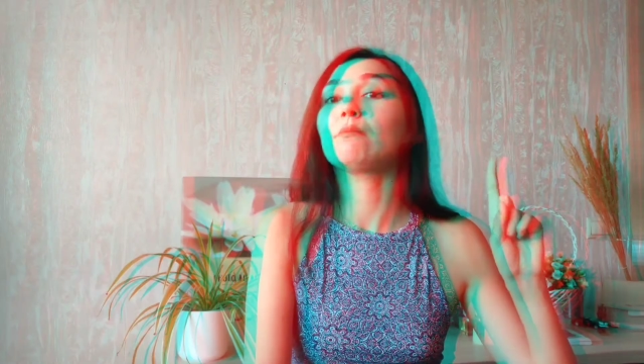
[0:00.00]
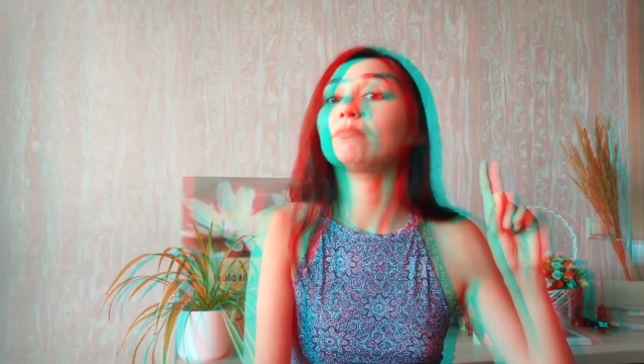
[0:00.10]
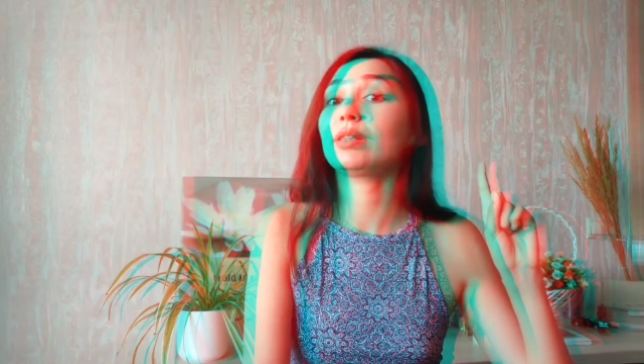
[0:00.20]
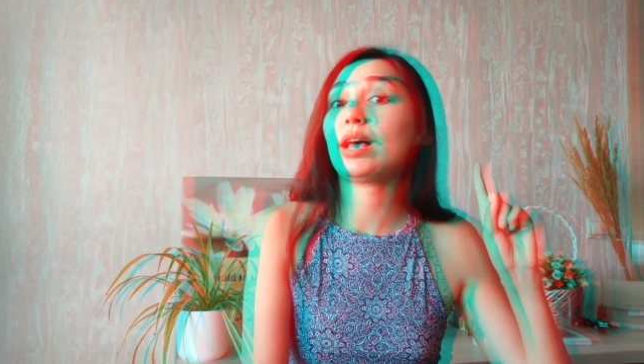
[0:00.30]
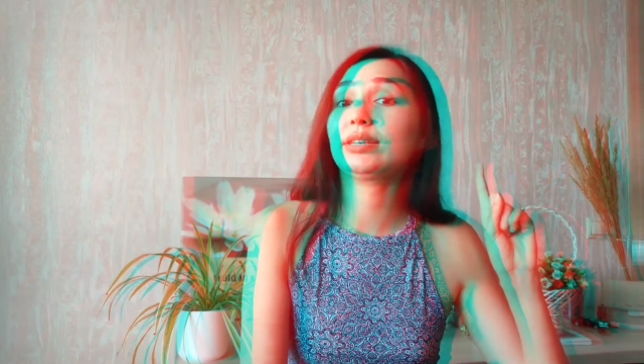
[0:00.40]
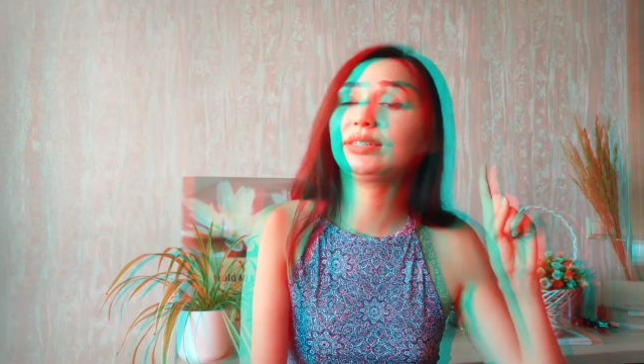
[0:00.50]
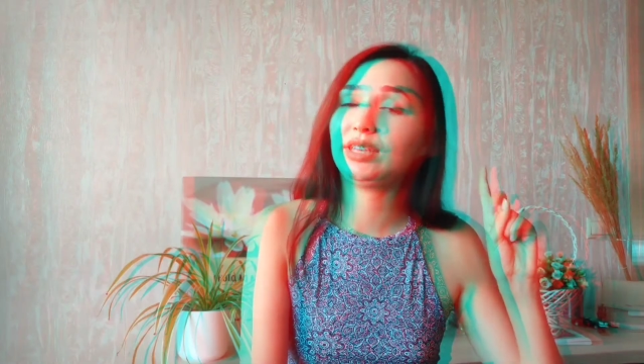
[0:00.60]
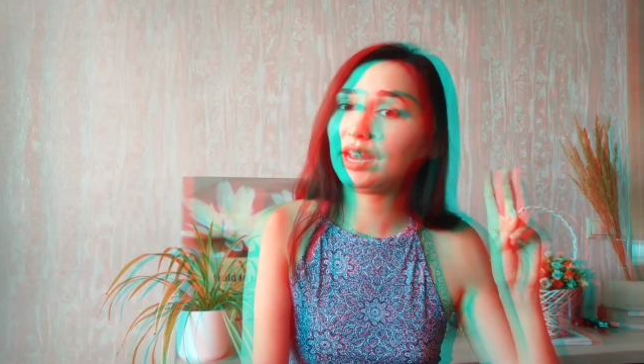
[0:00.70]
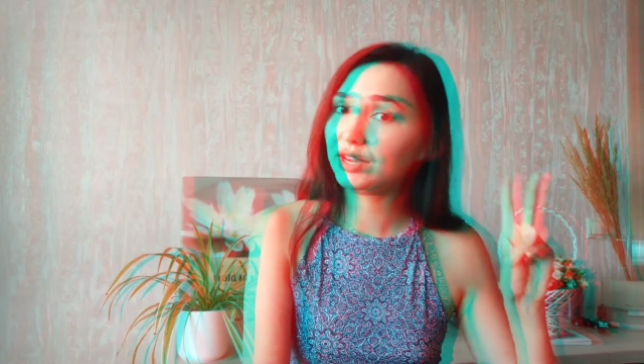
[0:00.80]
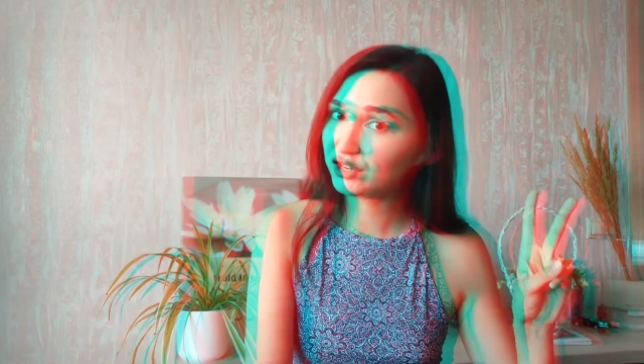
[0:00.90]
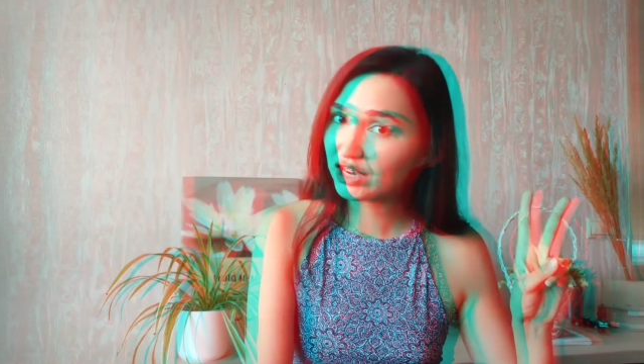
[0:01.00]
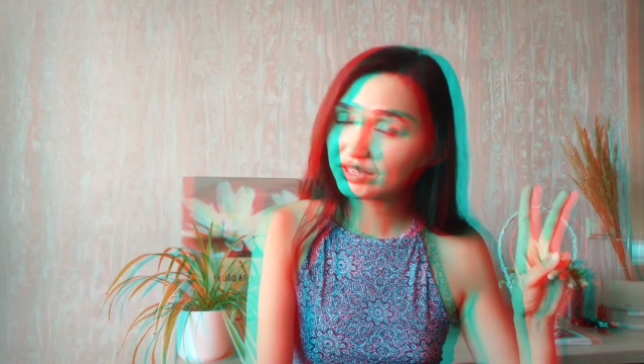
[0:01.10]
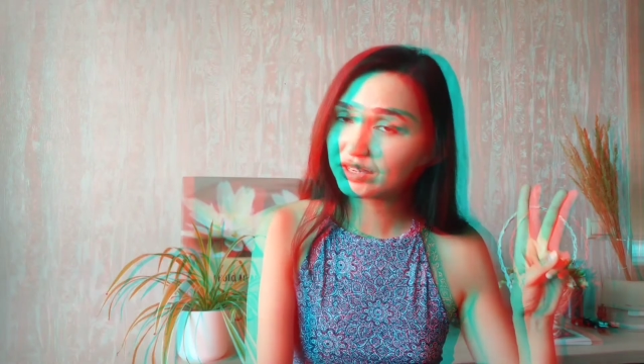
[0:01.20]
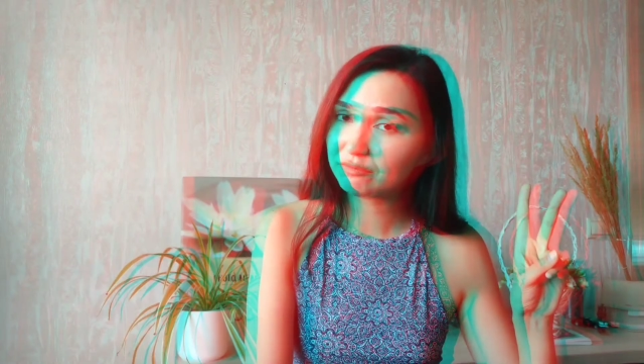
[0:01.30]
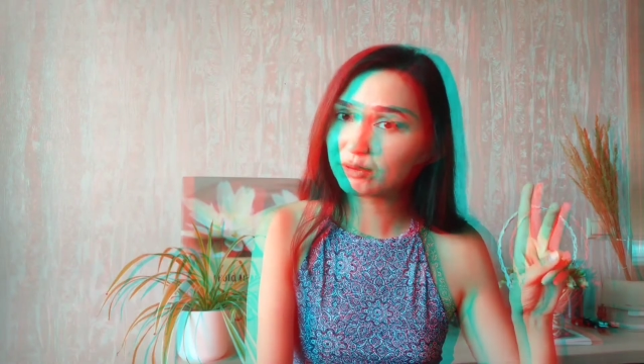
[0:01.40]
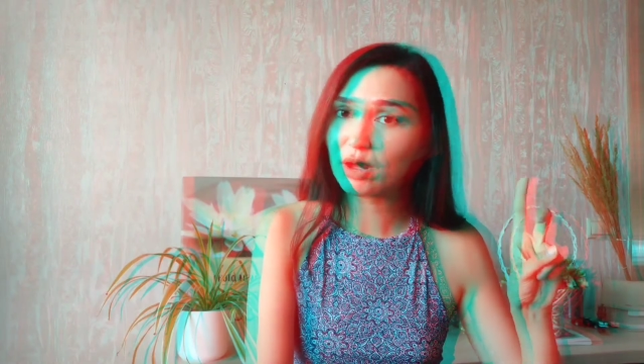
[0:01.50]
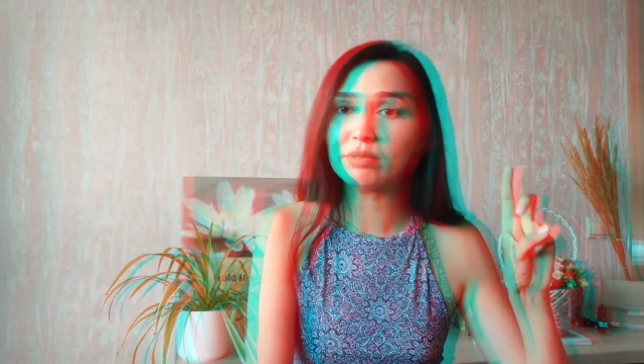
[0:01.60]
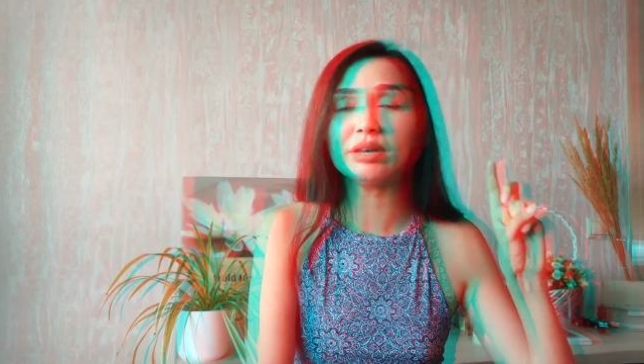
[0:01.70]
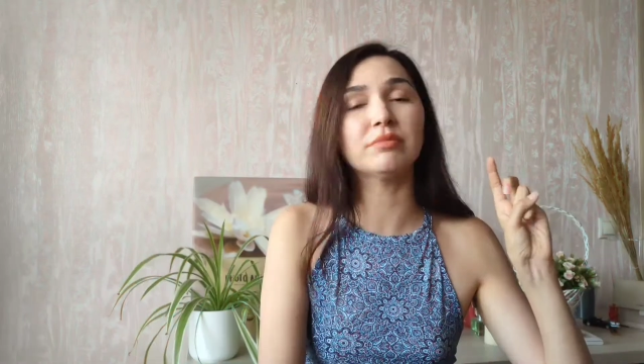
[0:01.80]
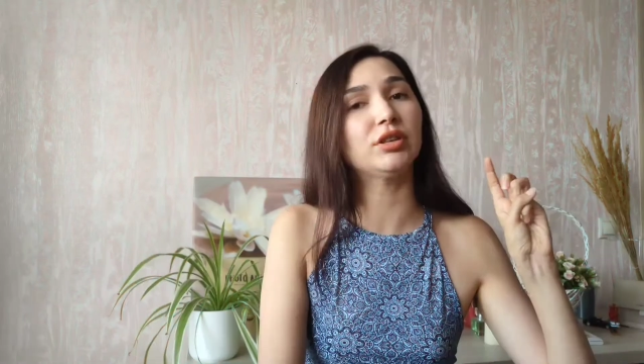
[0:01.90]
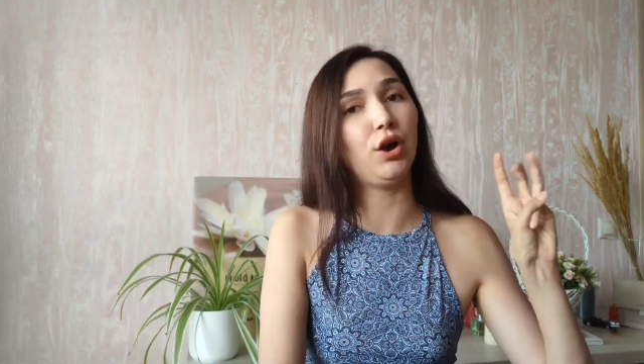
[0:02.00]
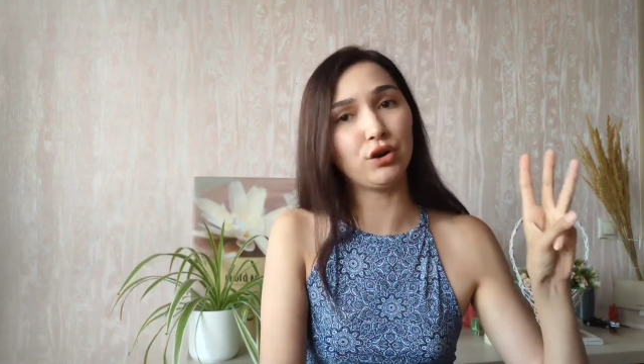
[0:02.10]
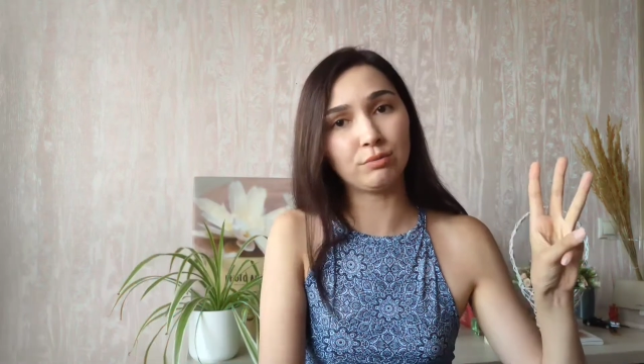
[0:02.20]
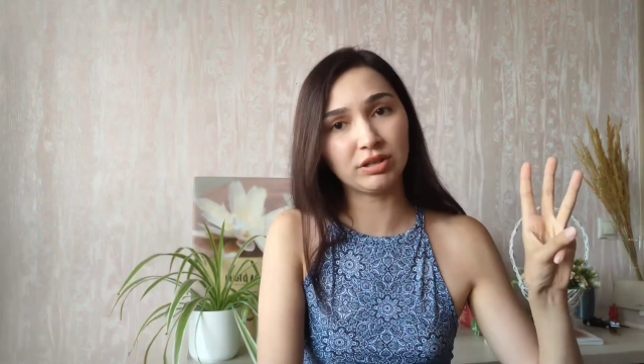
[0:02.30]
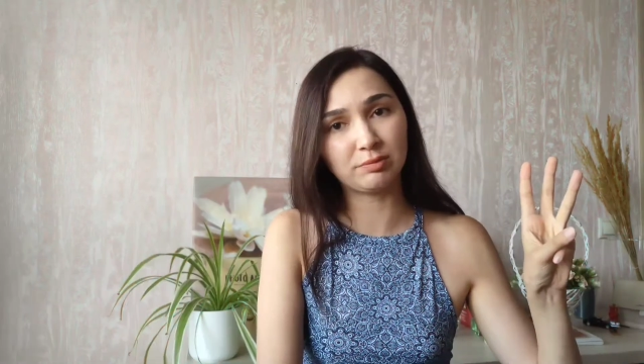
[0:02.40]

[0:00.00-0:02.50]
plus digestive problems, hormones